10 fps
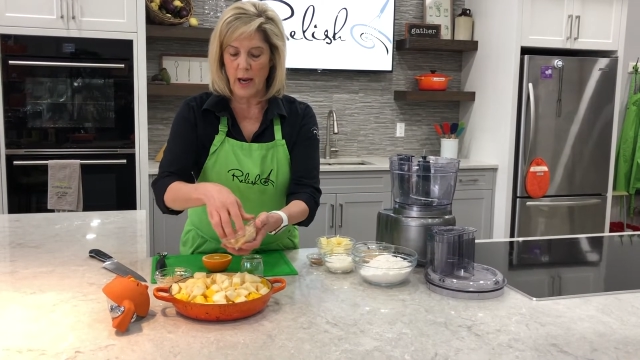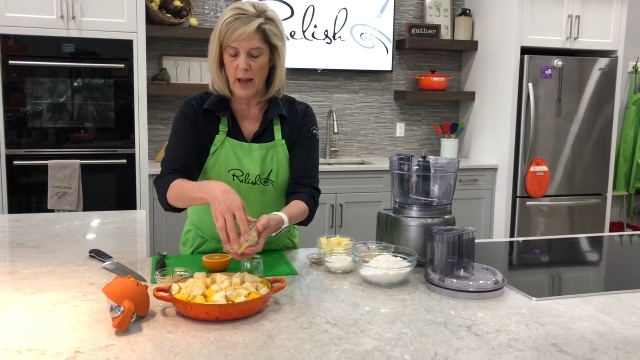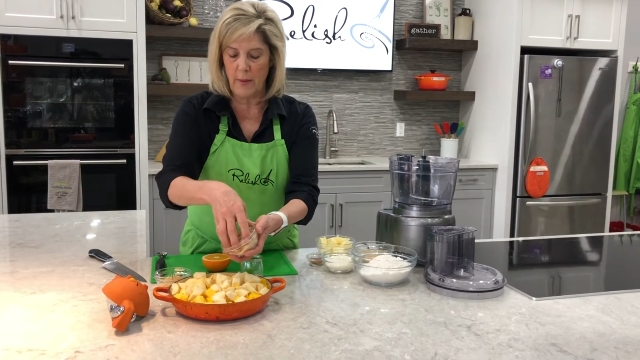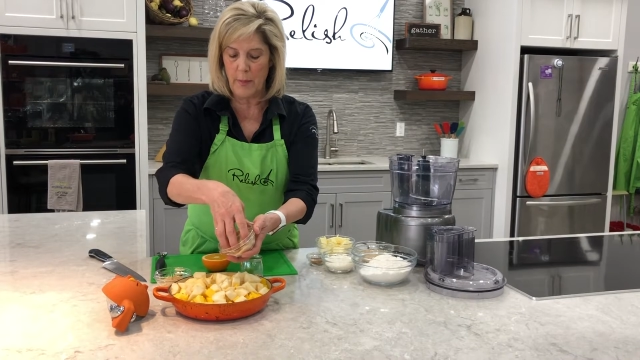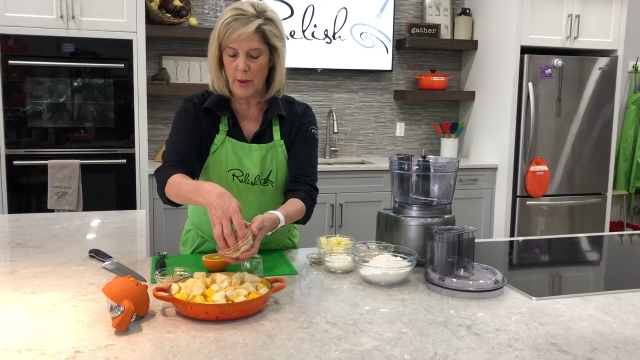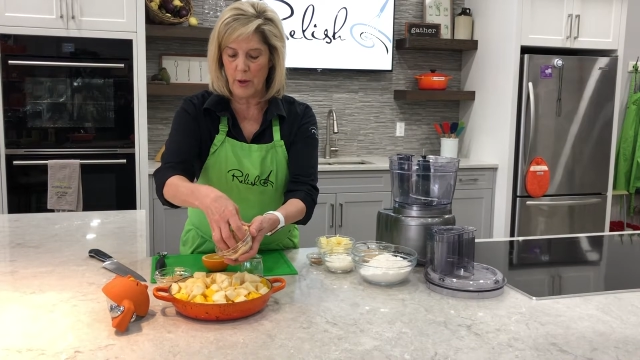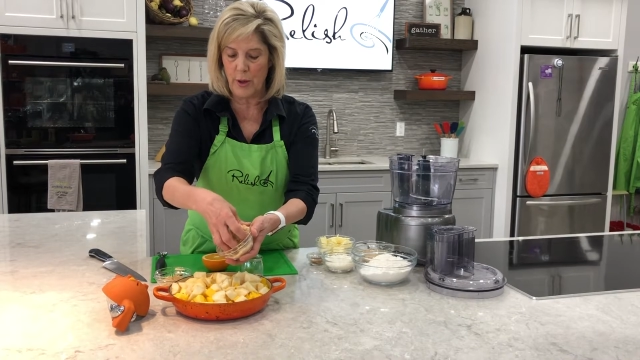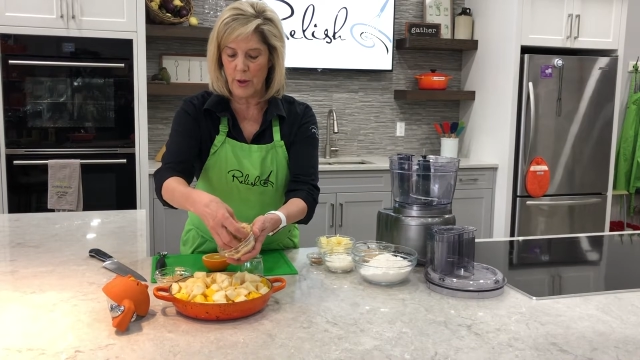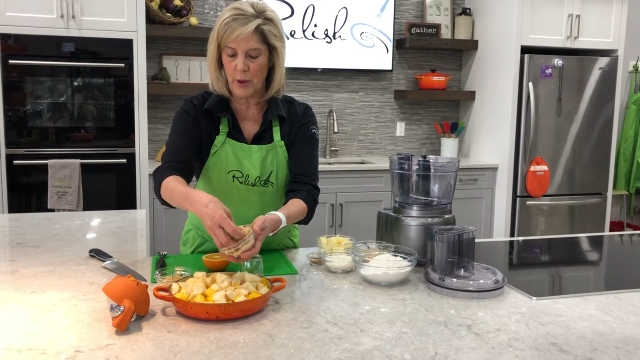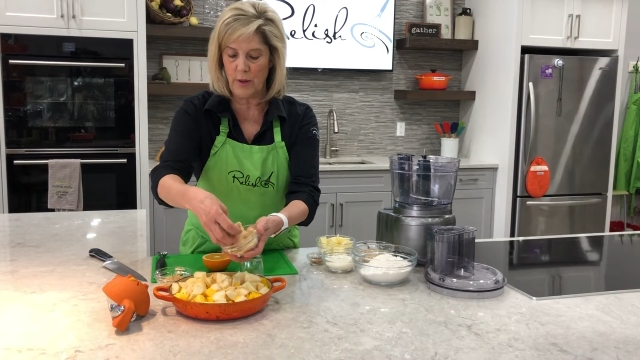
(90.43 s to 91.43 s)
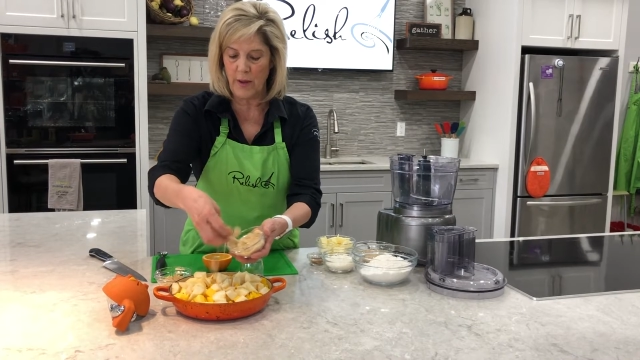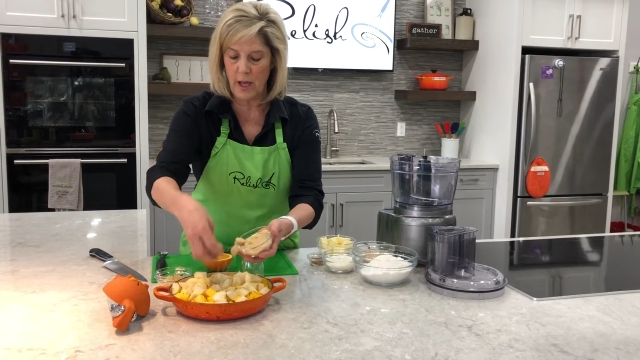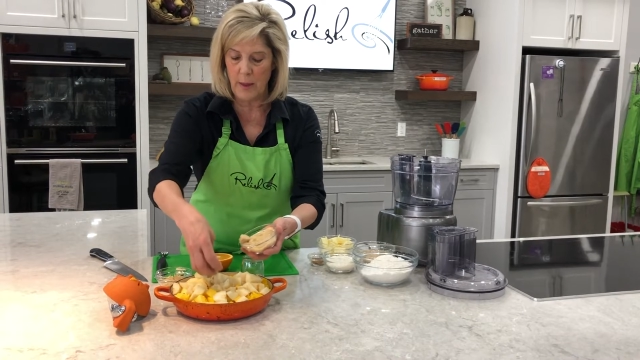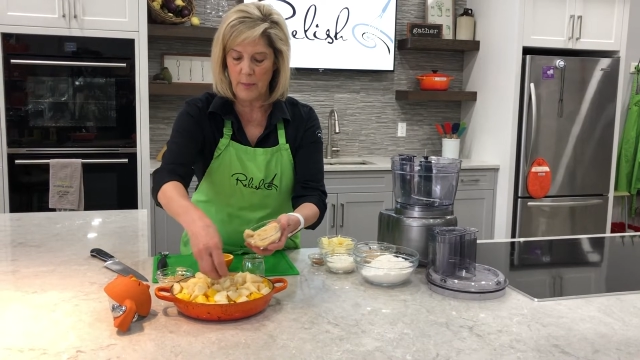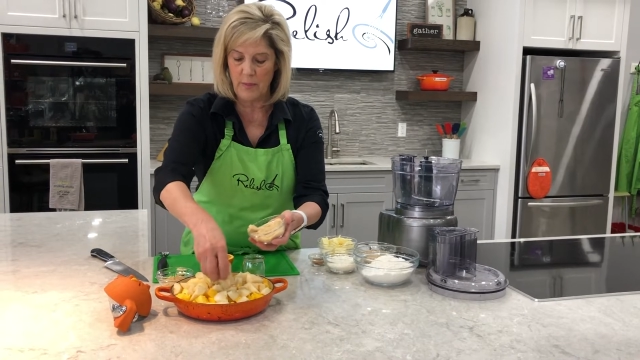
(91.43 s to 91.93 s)
I have about 1/3 of a
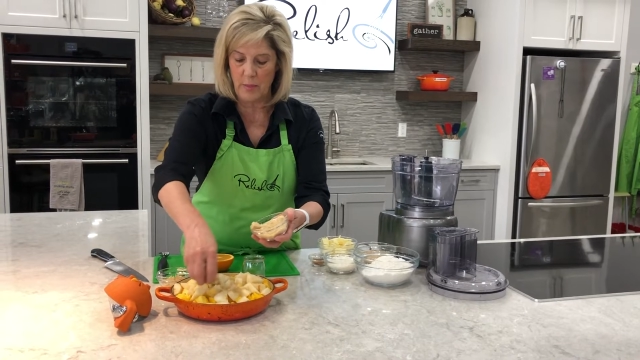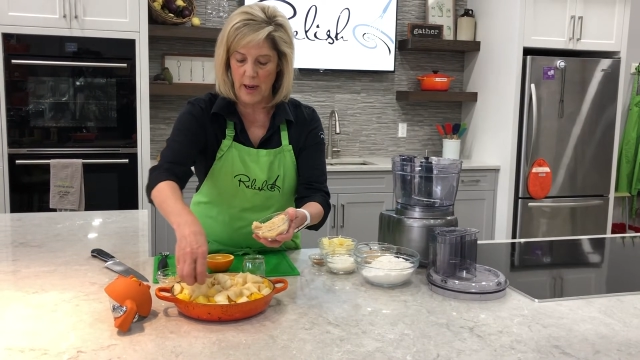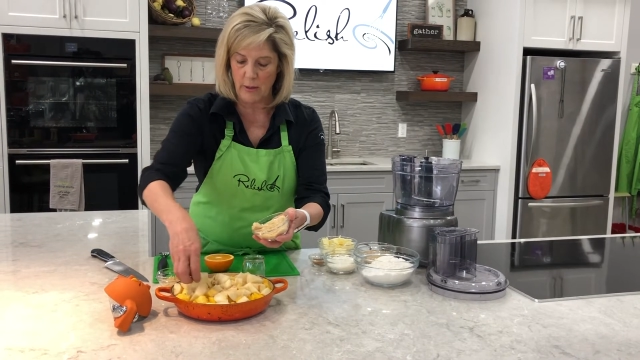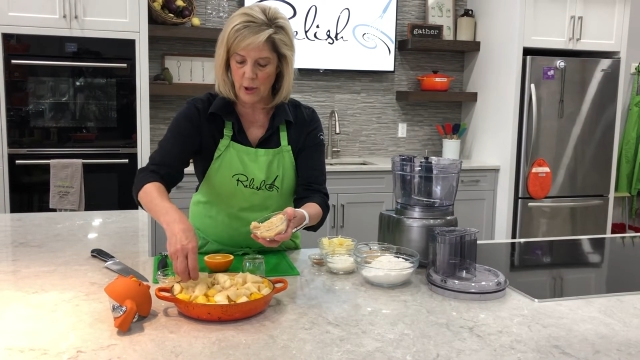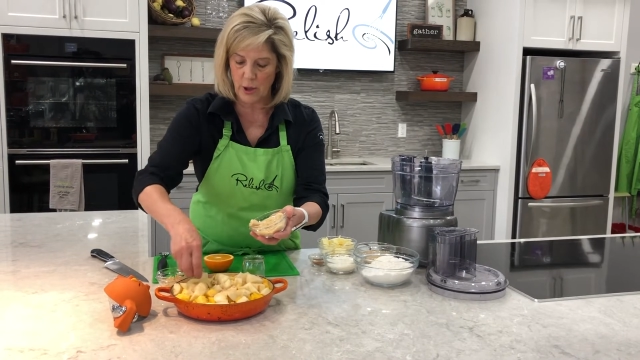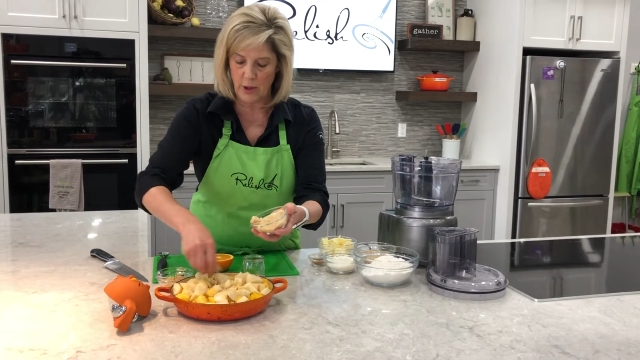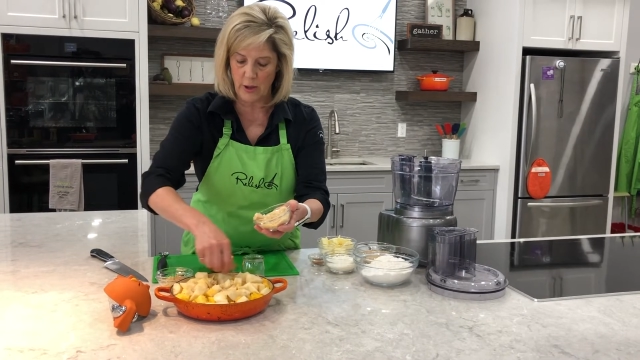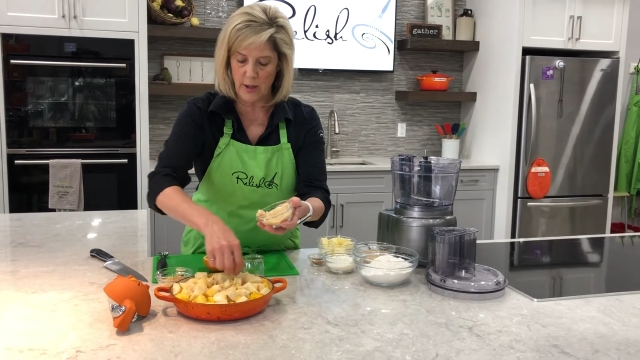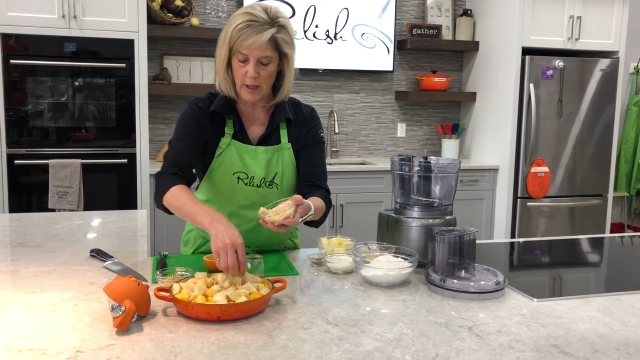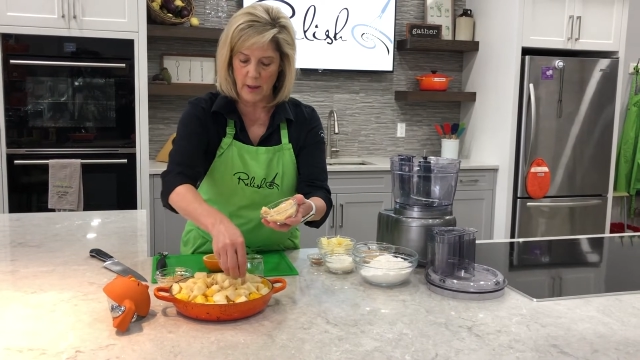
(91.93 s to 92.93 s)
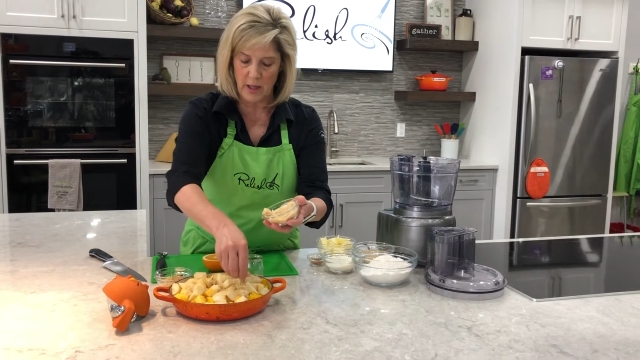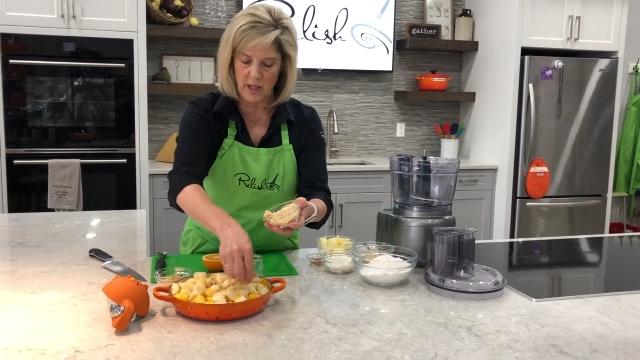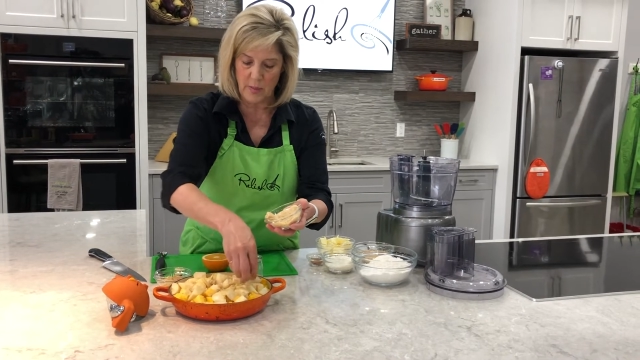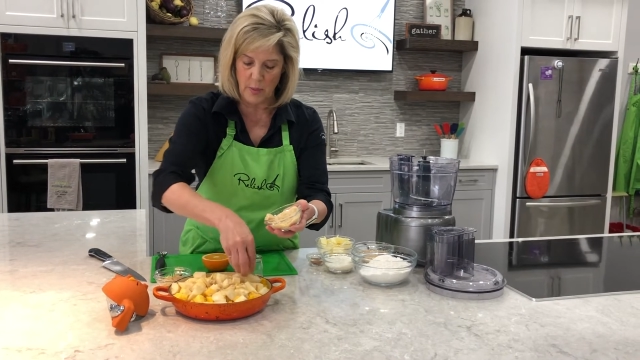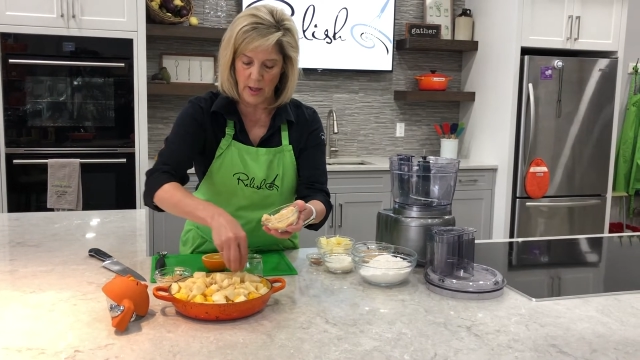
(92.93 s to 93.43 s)
cup of brown sugar that I'm going to
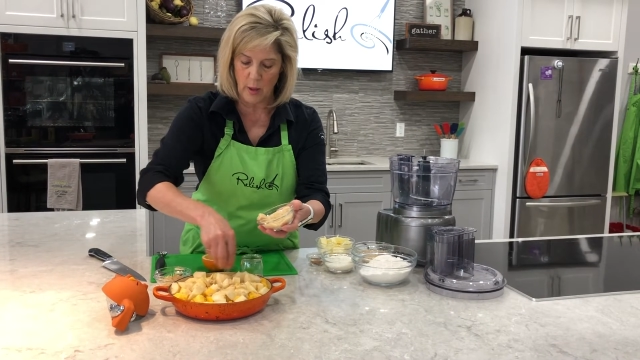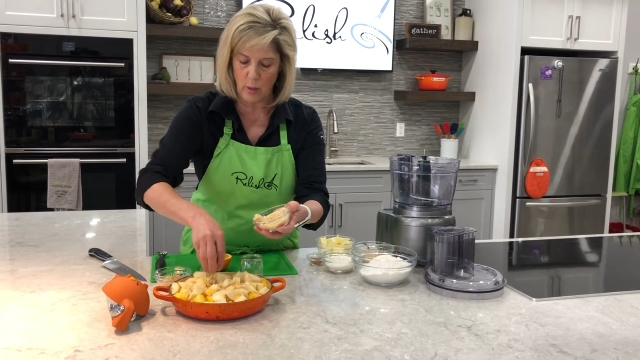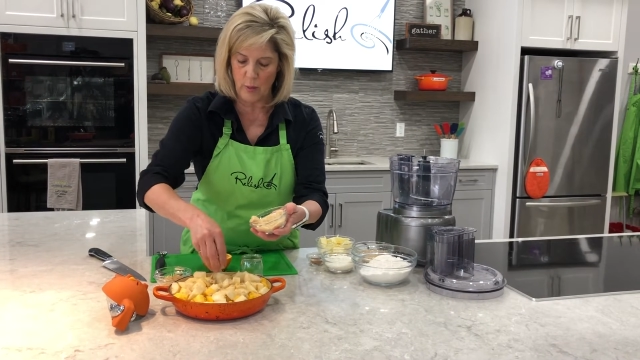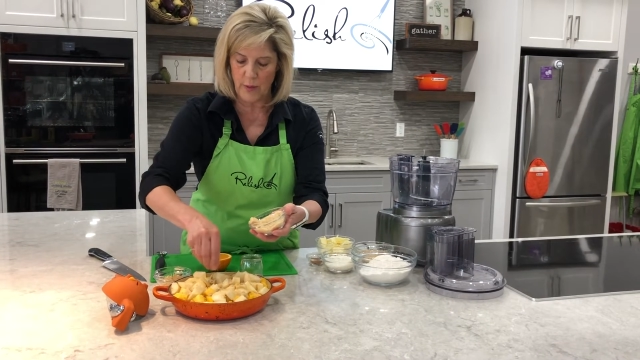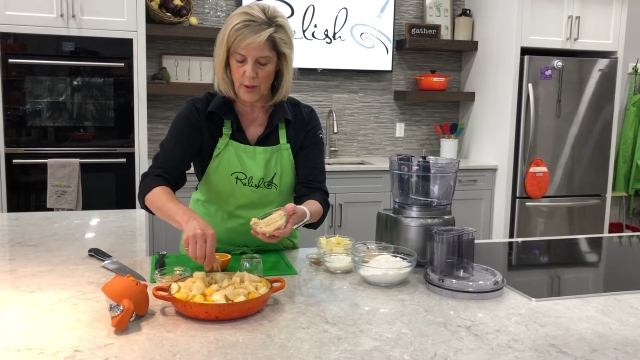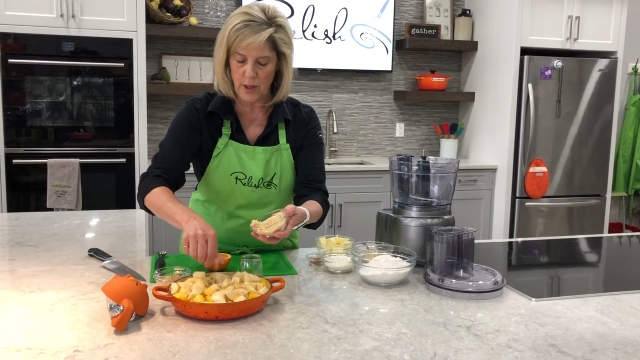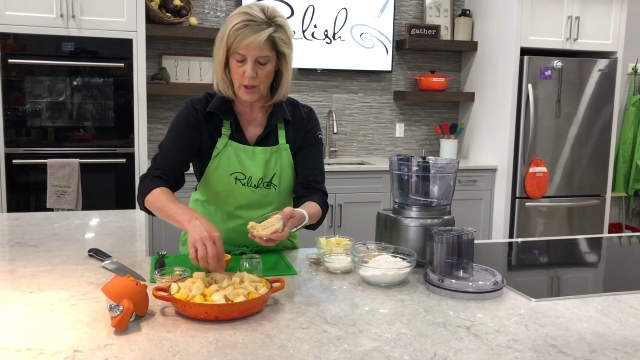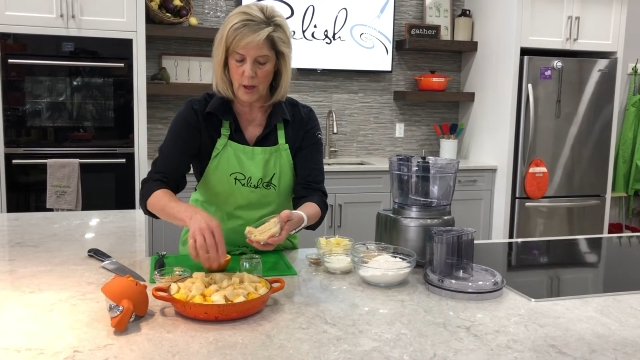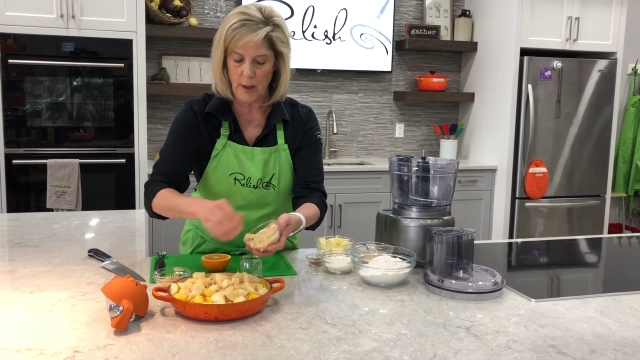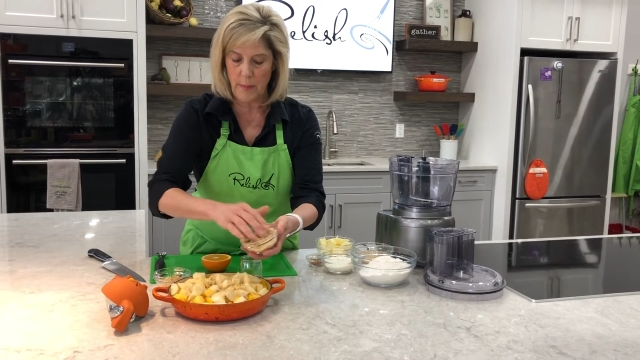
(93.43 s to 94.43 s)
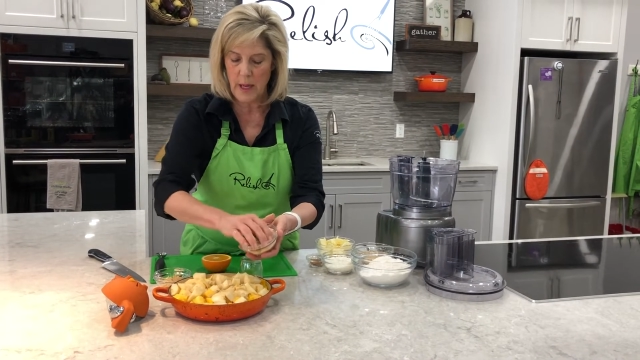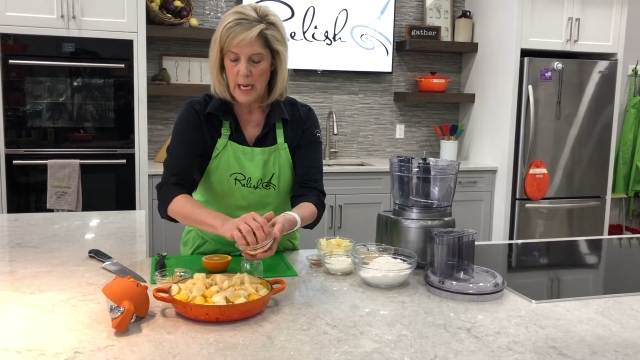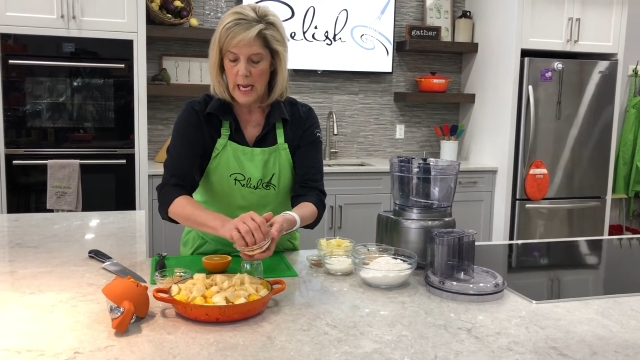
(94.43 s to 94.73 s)
sprinkle over the top.